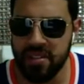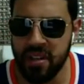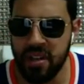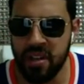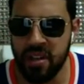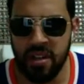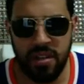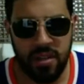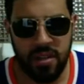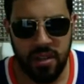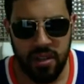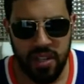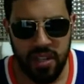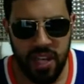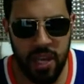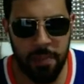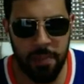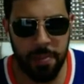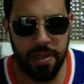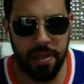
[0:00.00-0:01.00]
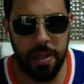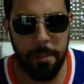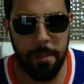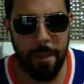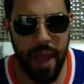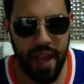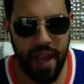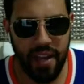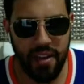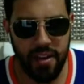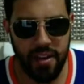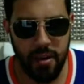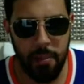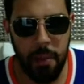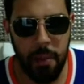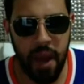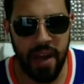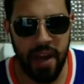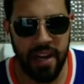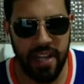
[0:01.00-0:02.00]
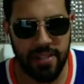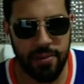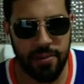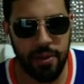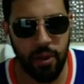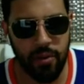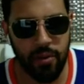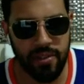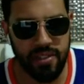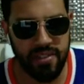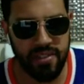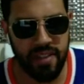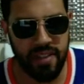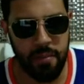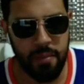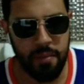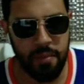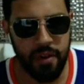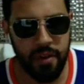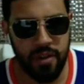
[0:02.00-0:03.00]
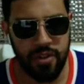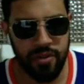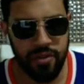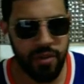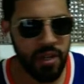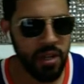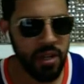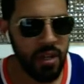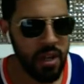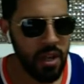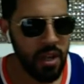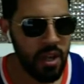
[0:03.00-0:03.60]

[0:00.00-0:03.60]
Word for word: to mm. keep in the back of your mind as we go into Slammiversary.